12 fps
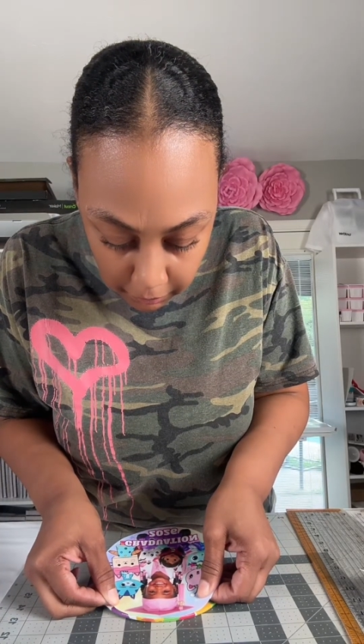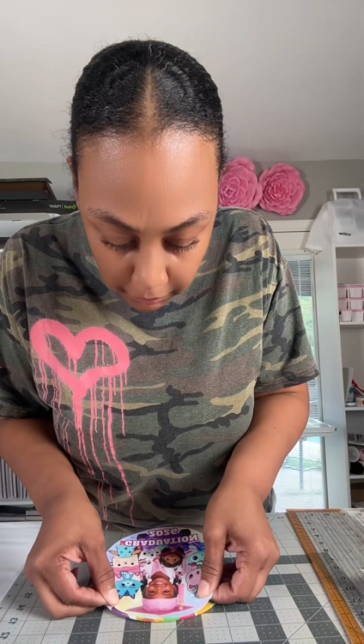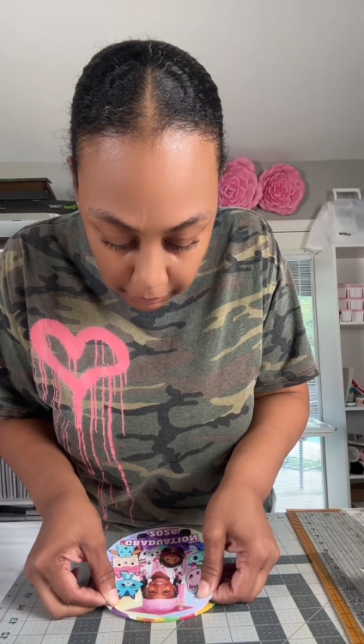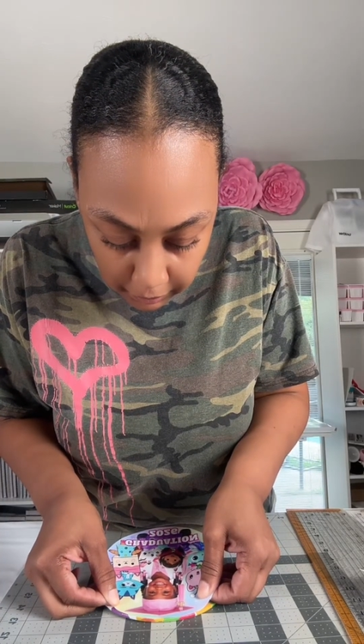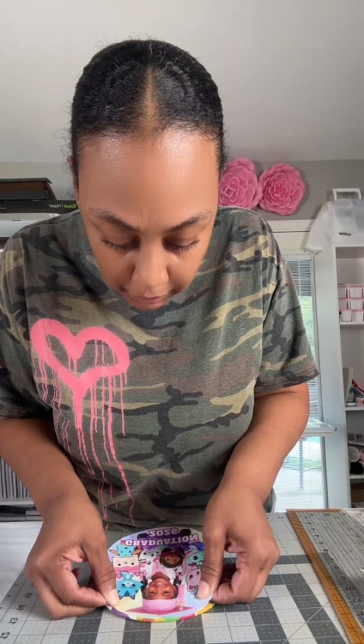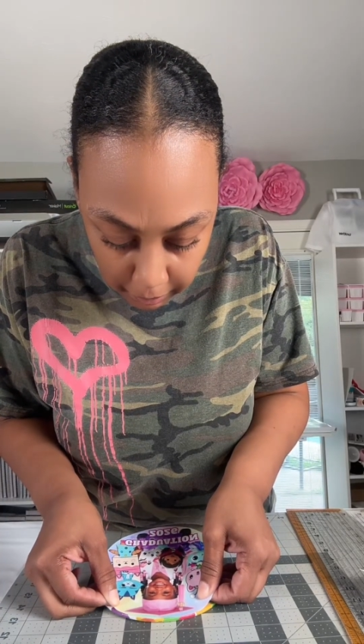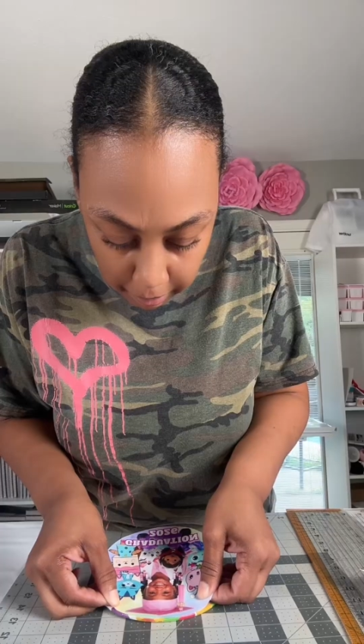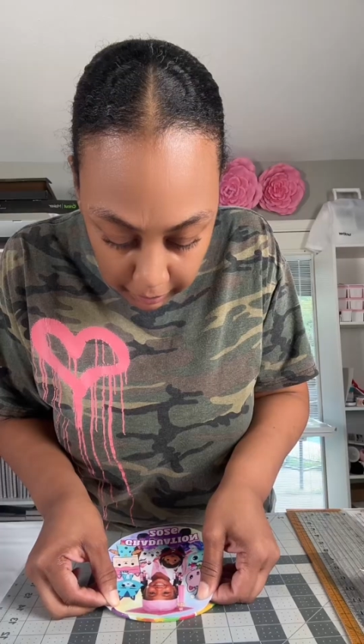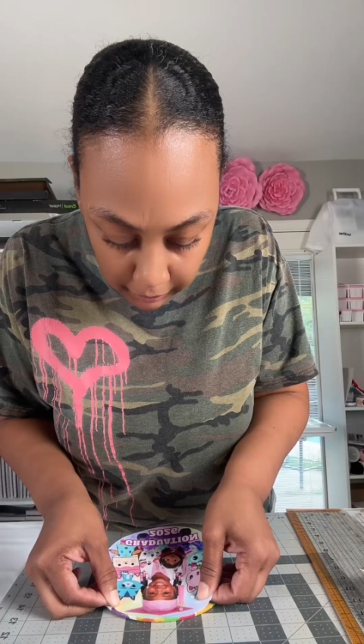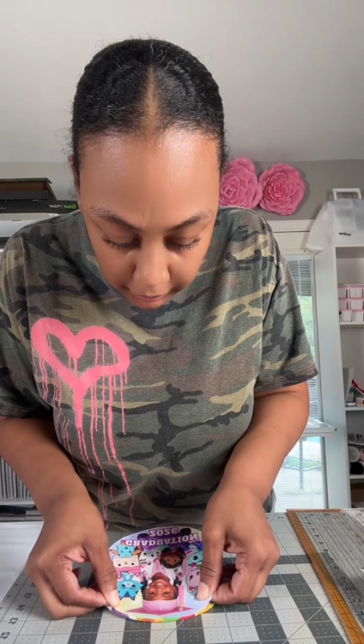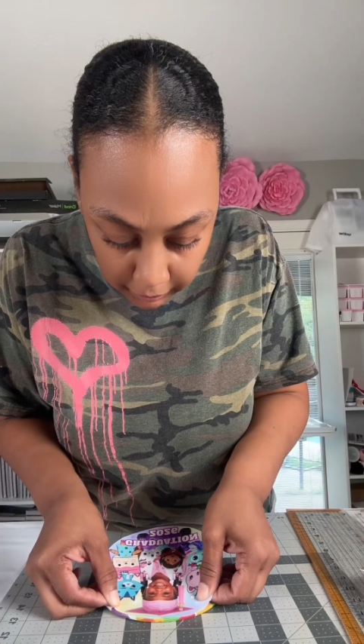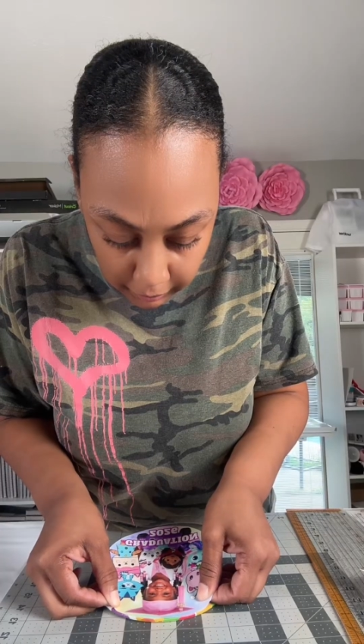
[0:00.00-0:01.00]
with our
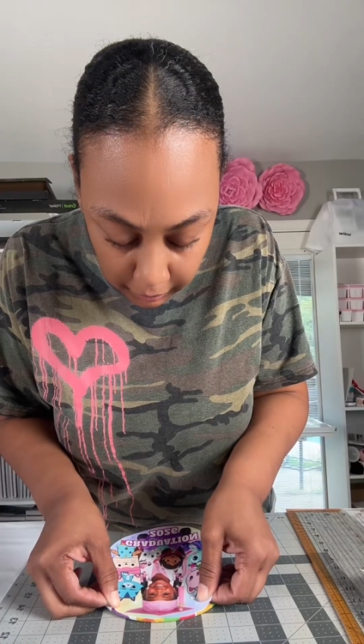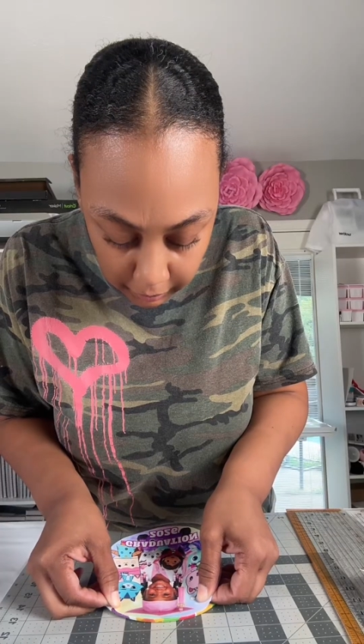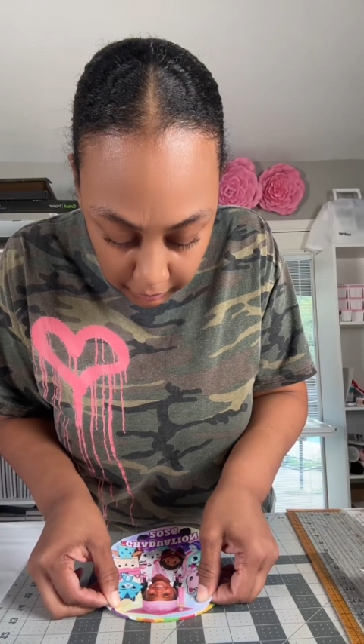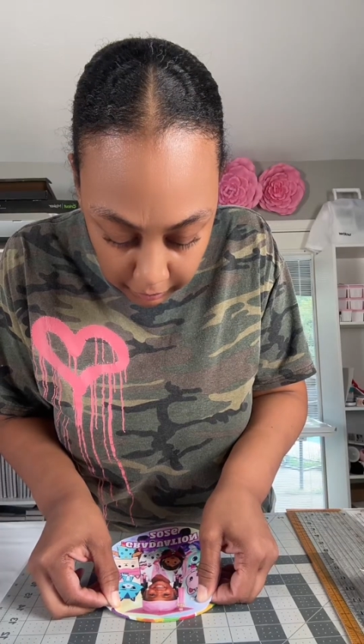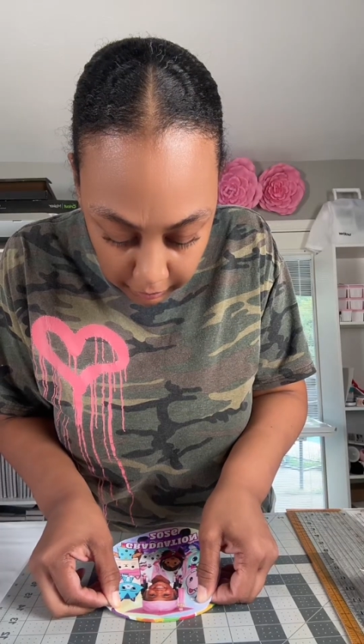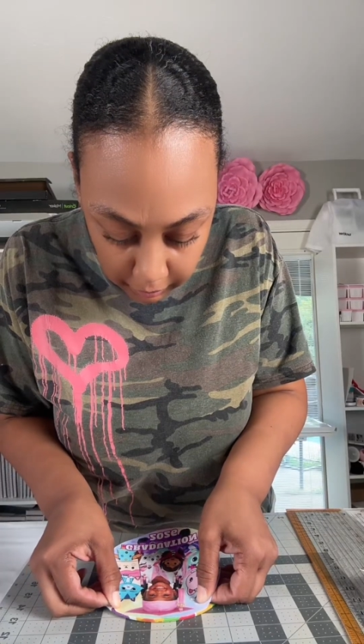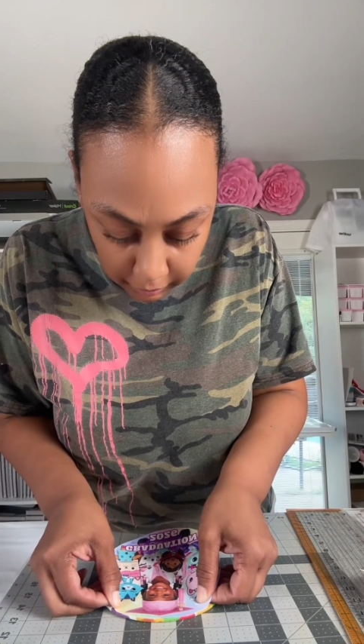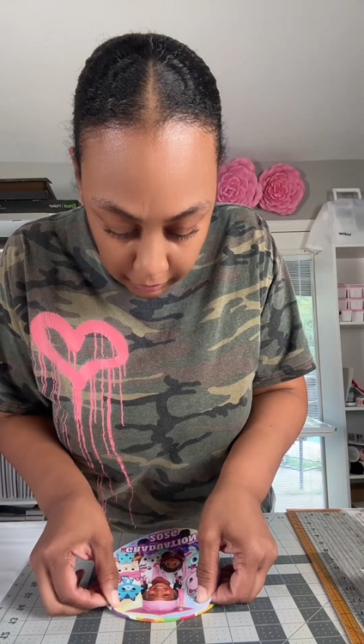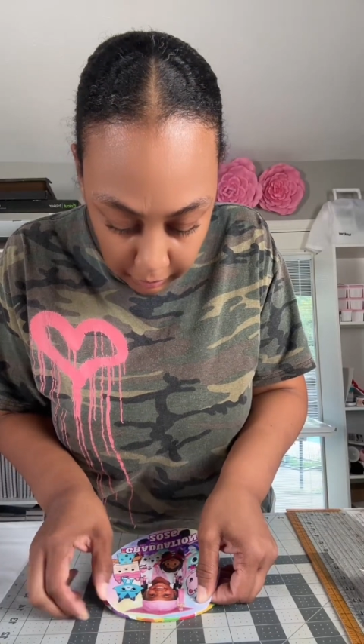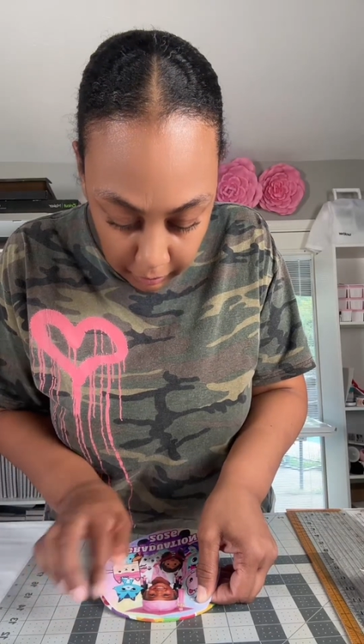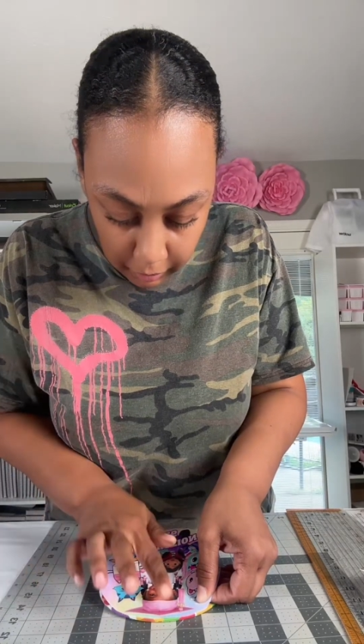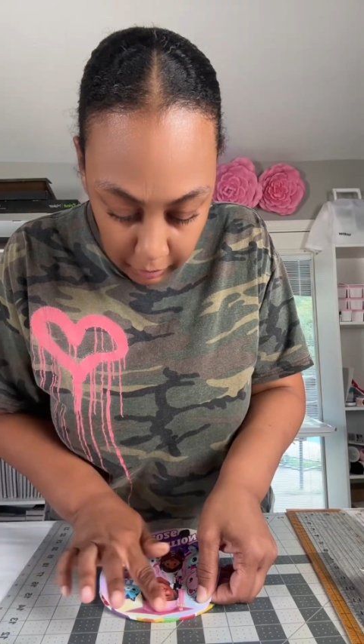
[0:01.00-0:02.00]
button,
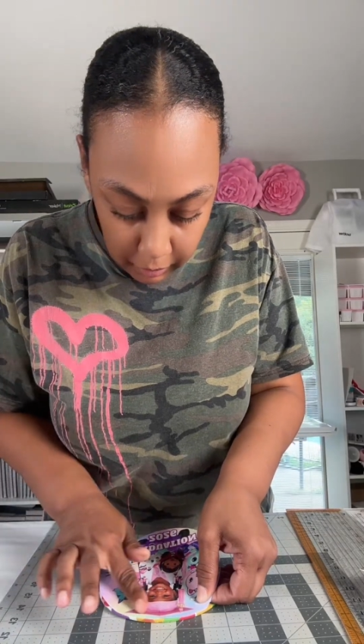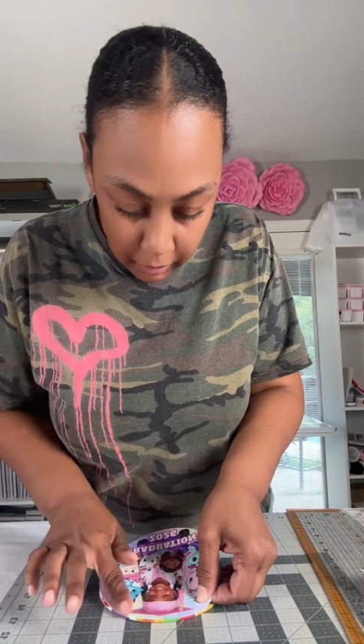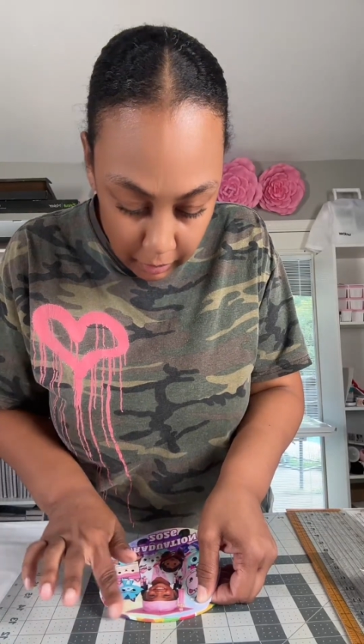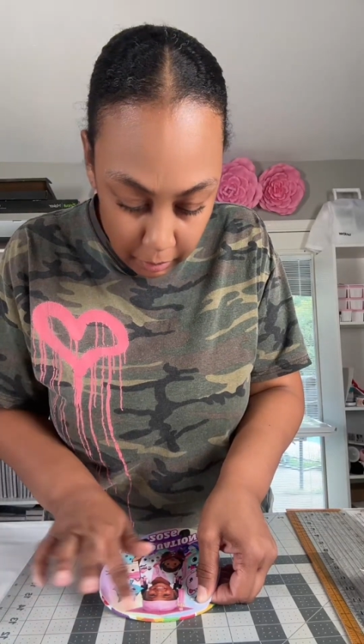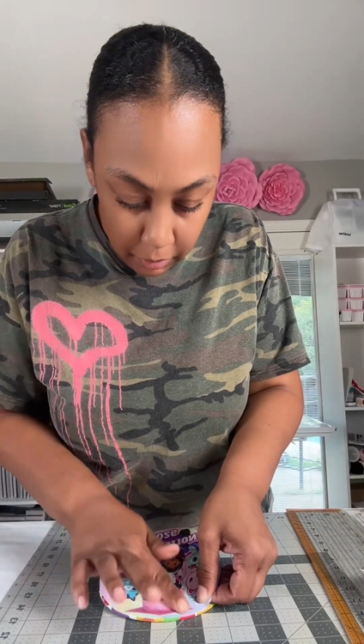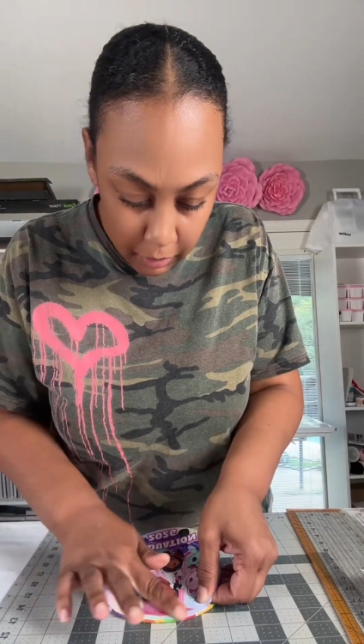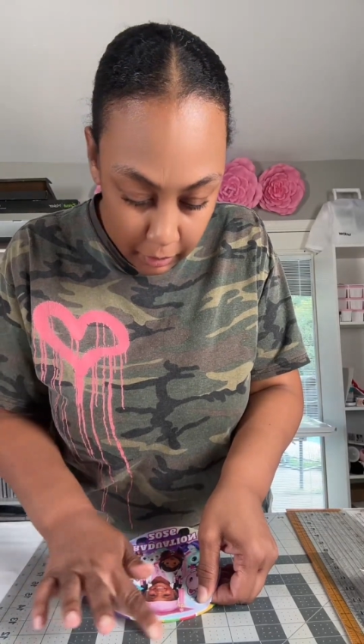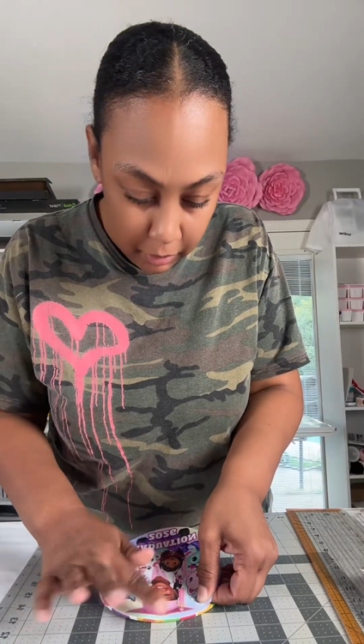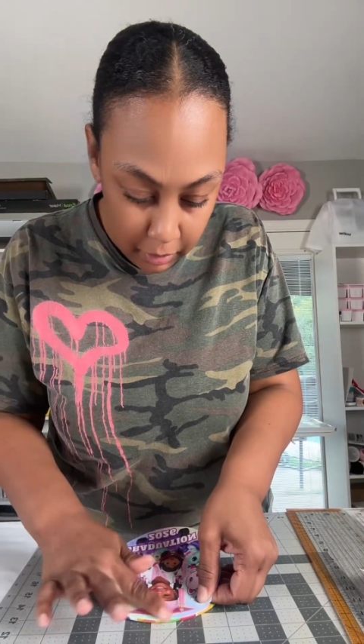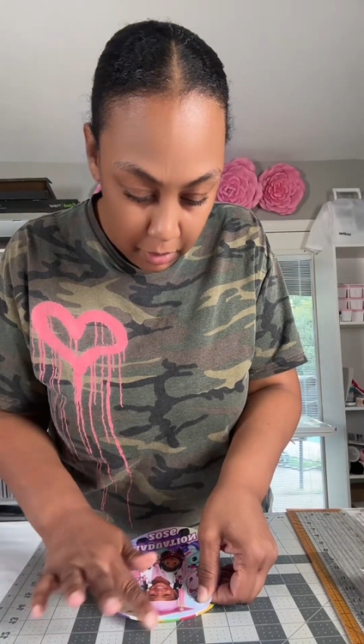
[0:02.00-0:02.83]
and then I'm going